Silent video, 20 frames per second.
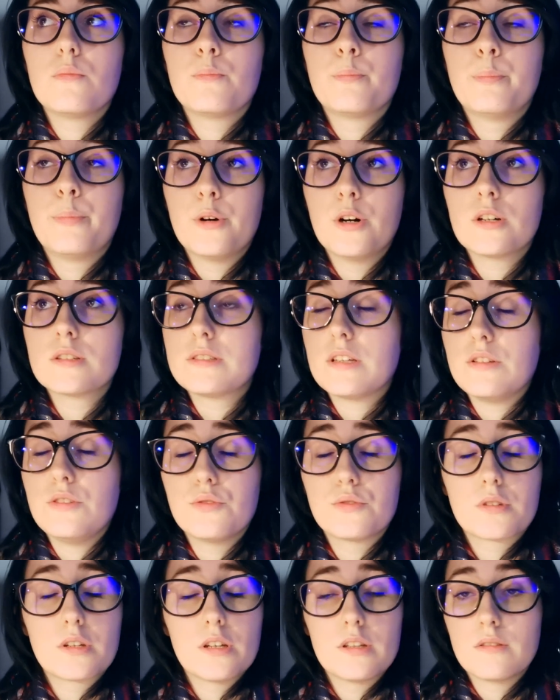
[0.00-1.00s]
book that
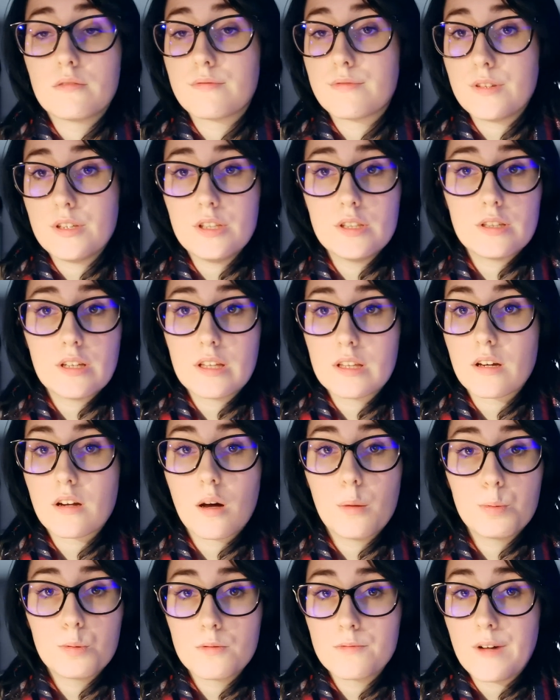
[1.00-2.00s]
you can read in a
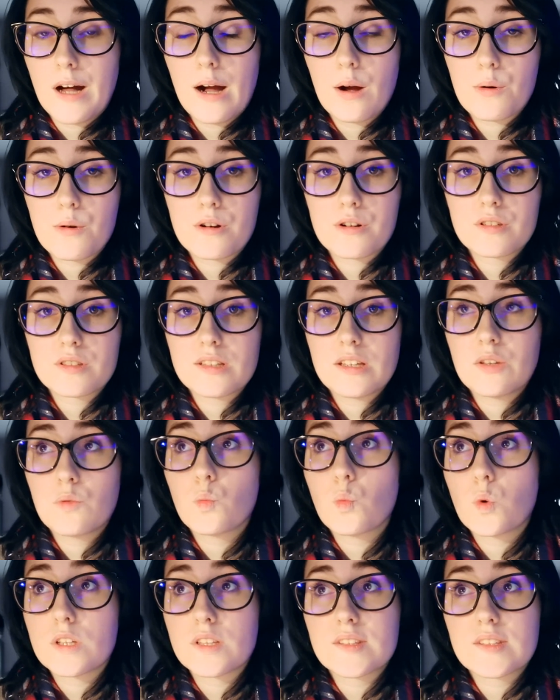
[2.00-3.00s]
couple of hours
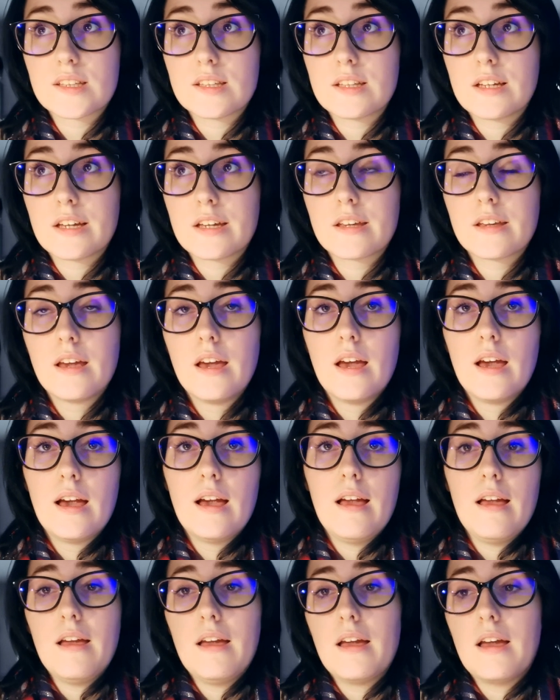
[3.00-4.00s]
in one sitting,
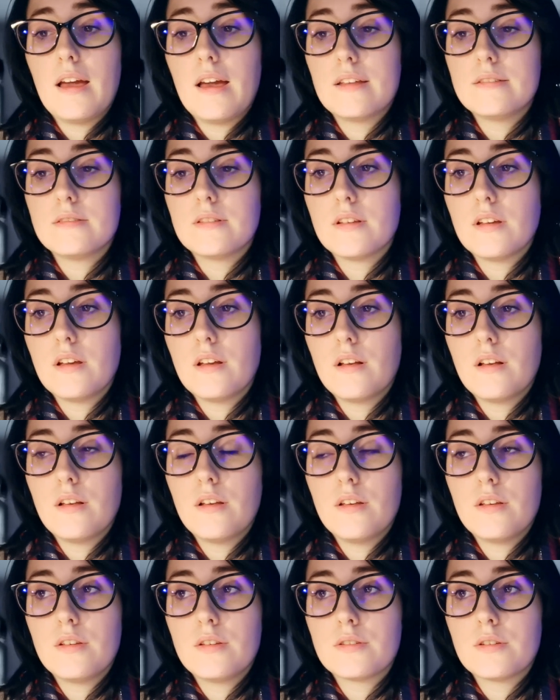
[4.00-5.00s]
and
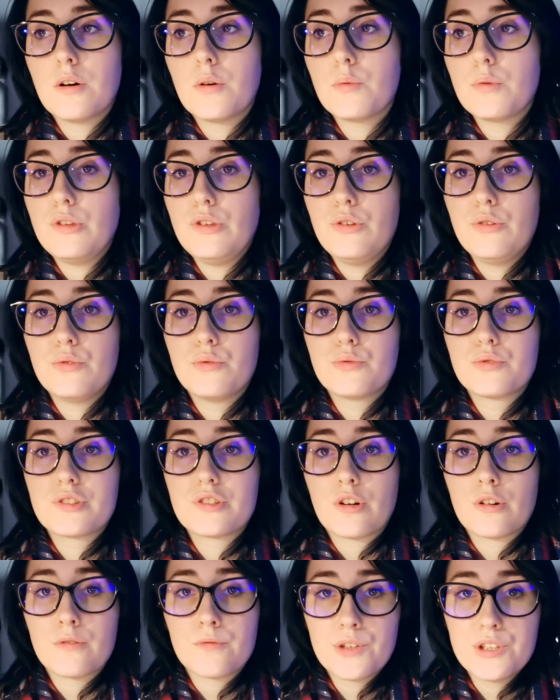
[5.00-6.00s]
you
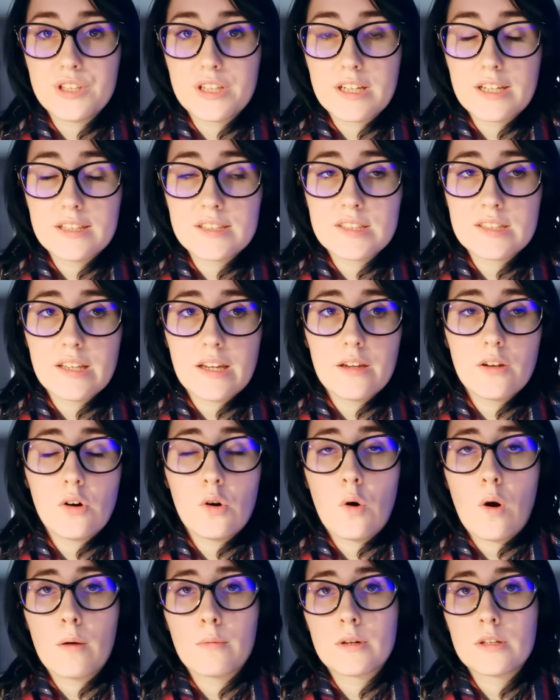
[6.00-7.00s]
start reading it, say,
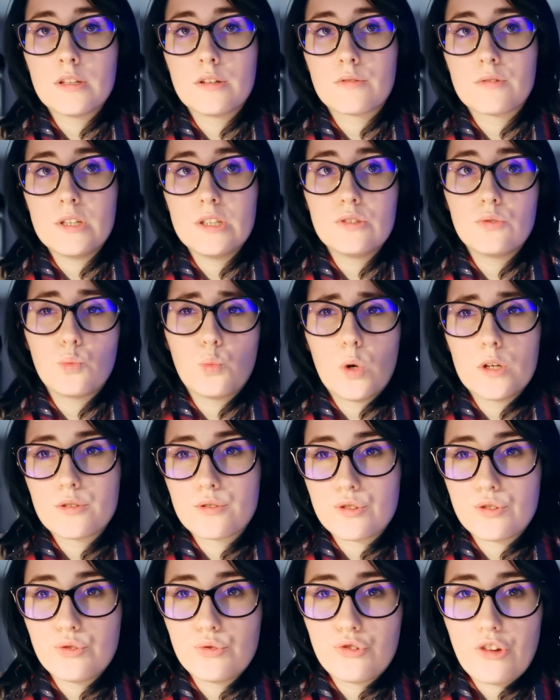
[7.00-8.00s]
oh, I'm gonna read 1
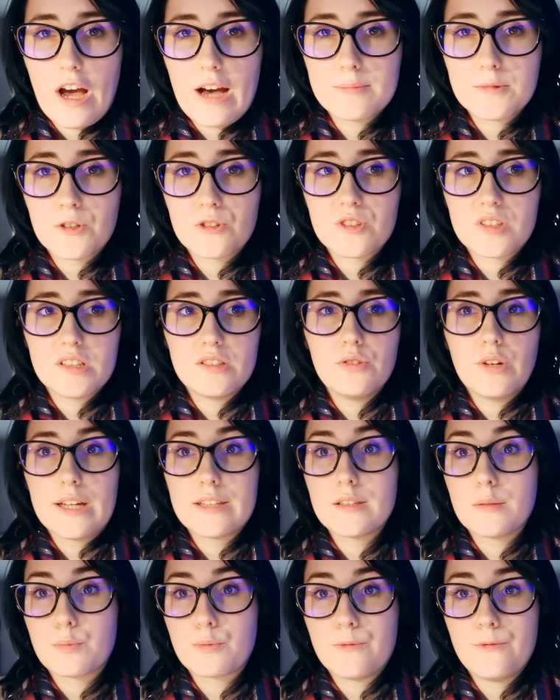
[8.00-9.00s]
or 2 chapters, and you
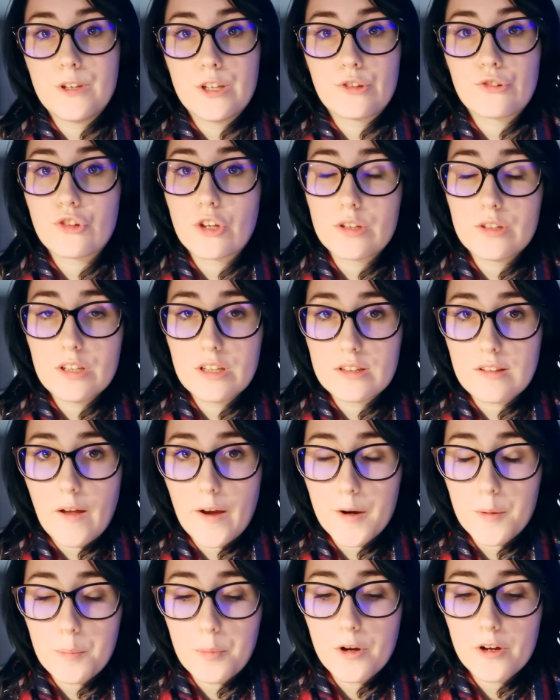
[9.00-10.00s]
end up finishing the
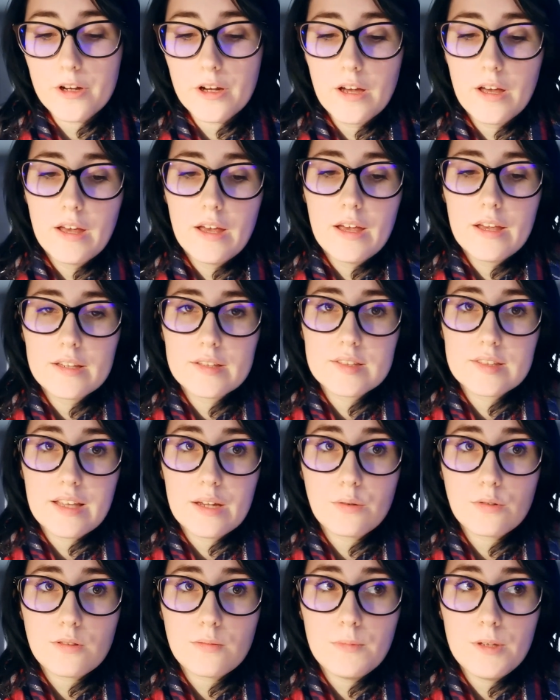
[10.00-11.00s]
entire book.
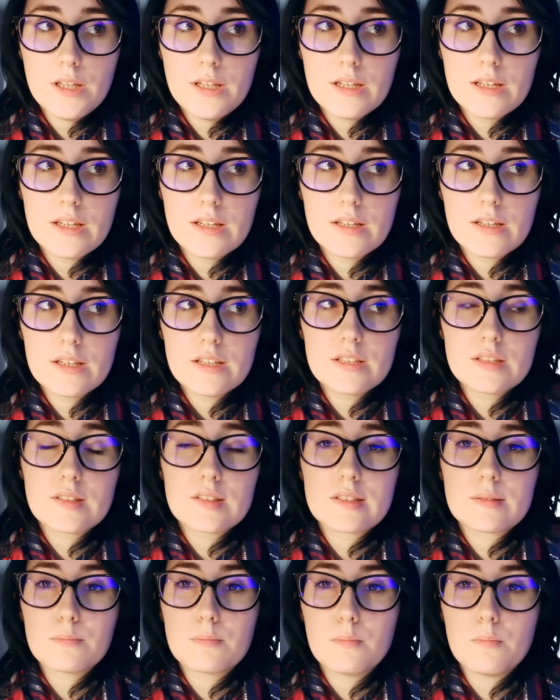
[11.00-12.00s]
Stay With Me
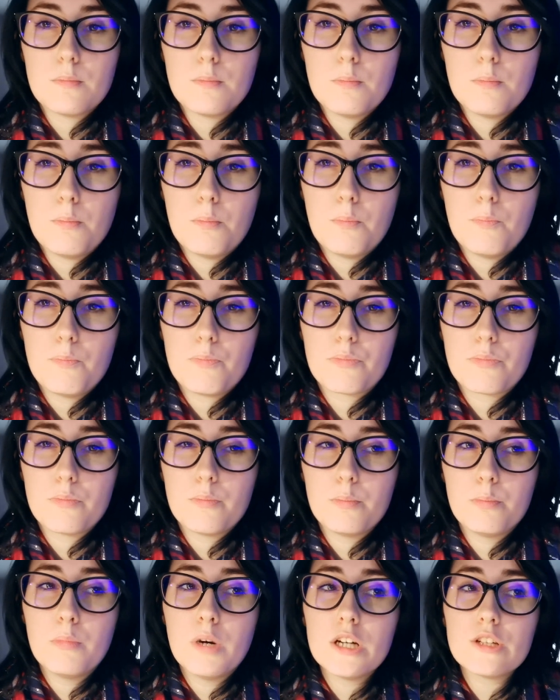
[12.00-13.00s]
is
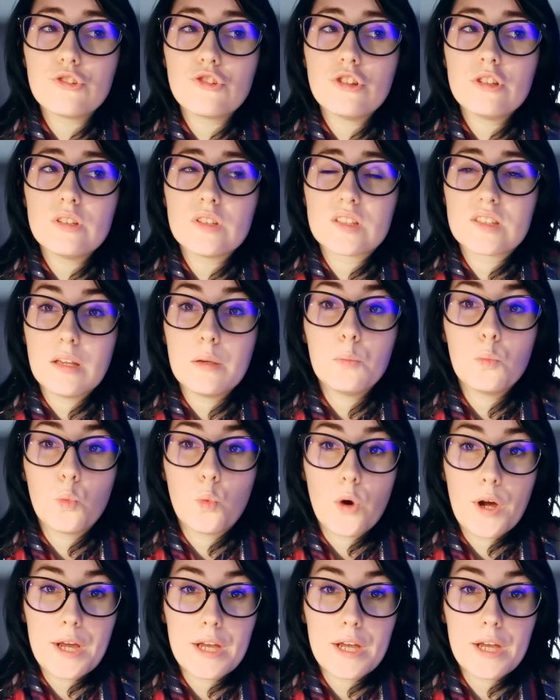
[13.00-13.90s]
much in the same